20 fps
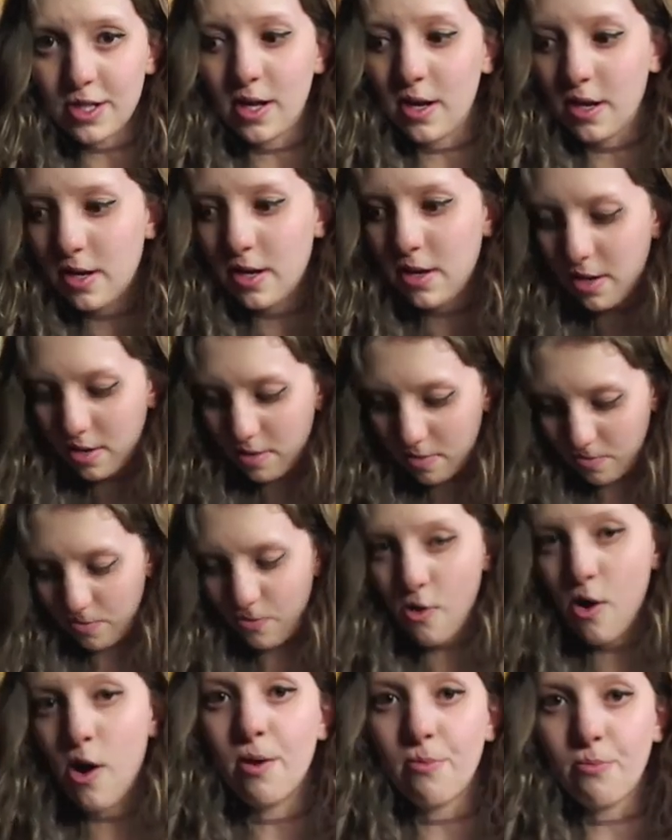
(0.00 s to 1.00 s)
Like
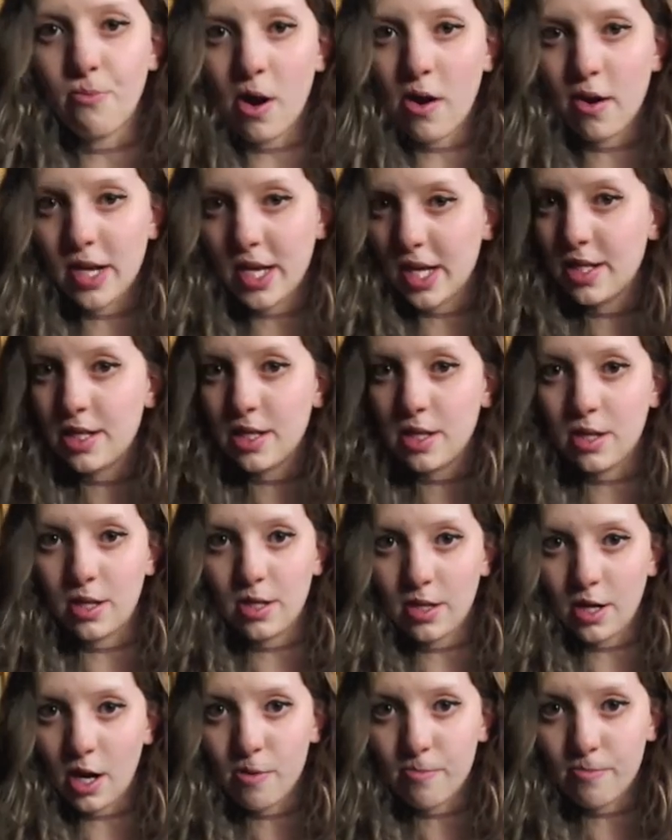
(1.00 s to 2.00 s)
what I'm wearing is in the
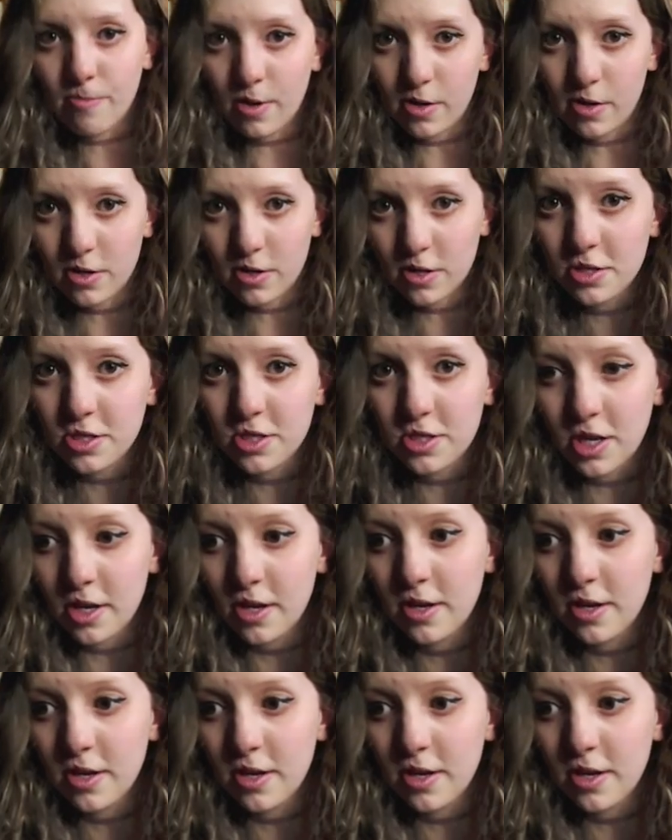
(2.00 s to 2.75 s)
down bar. So,